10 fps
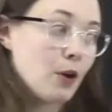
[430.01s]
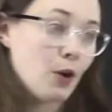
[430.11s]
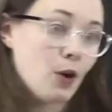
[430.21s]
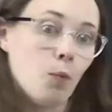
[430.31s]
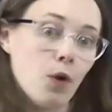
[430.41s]

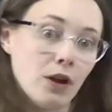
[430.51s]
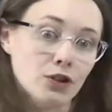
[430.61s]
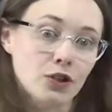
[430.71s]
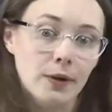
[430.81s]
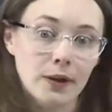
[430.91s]
while
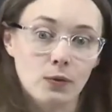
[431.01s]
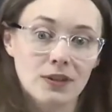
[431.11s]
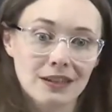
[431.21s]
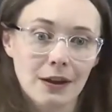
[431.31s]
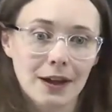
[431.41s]
showing your
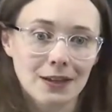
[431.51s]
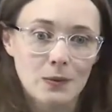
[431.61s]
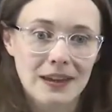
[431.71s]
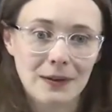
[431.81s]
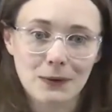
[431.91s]
slides
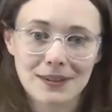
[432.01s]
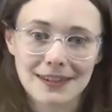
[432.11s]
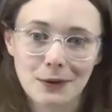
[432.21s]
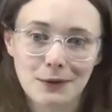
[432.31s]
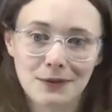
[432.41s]
without
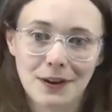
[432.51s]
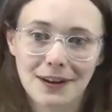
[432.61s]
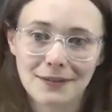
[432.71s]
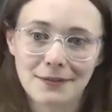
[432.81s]
yourself kind of